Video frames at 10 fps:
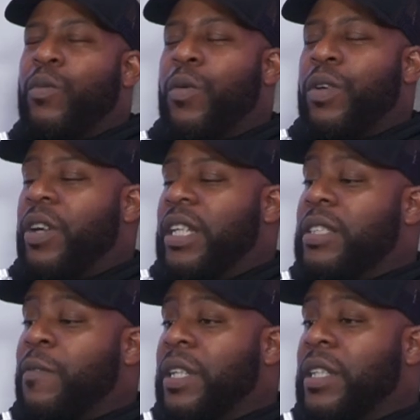what we got is
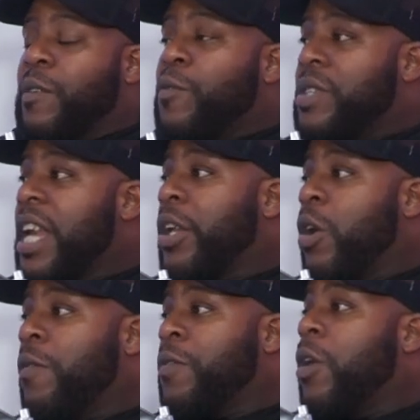the thing is, if you take it
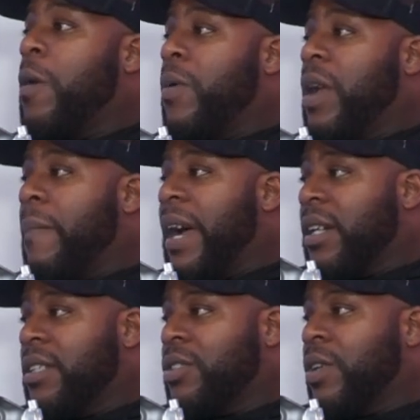off, you got to put it back.
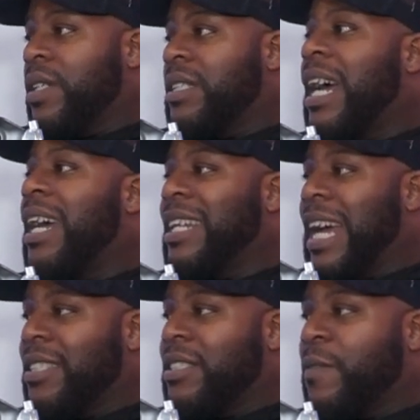So it's like,
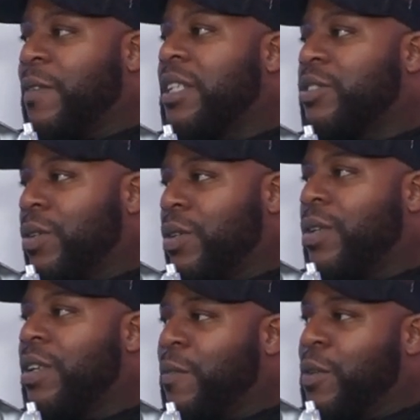that's the thing. So
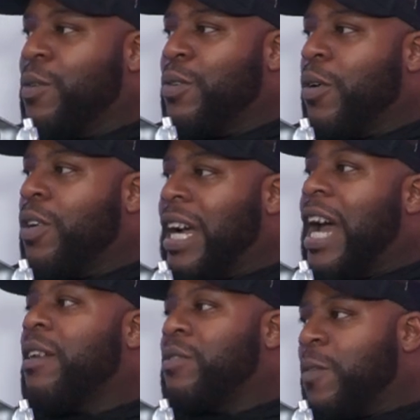if you know you're
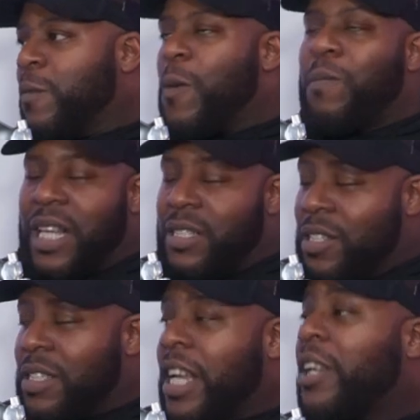going up to the four plates and
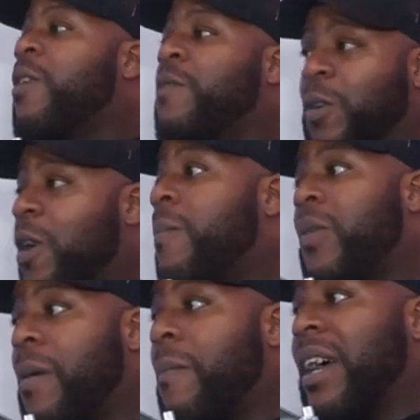you take it off, you got to put it